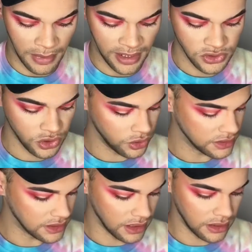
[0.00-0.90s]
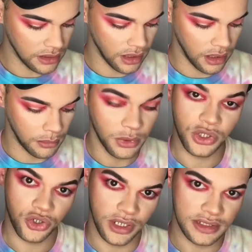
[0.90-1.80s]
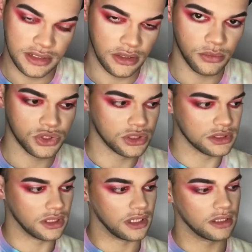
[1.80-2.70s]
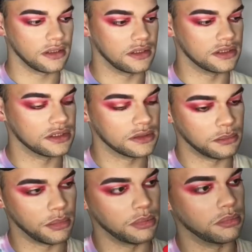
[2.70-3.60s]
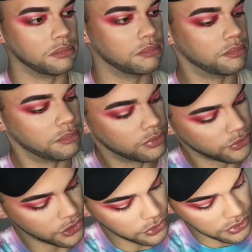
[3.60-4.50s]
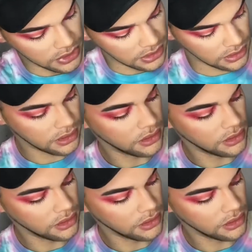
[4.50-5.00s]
actually gonna take Crazy, which is like this brooding